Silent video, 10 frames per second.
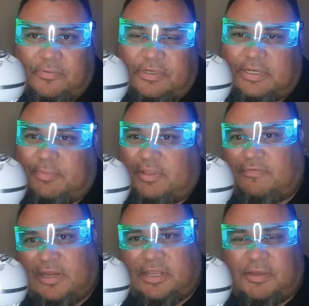which I
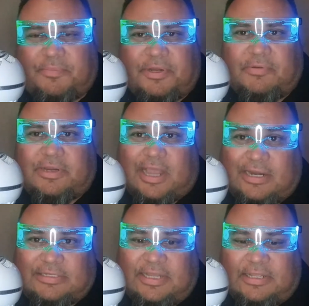believe any company would
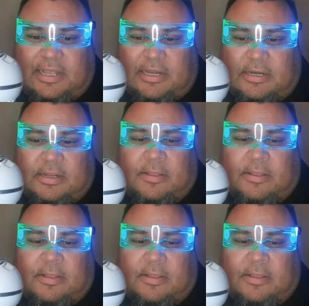kind of say that.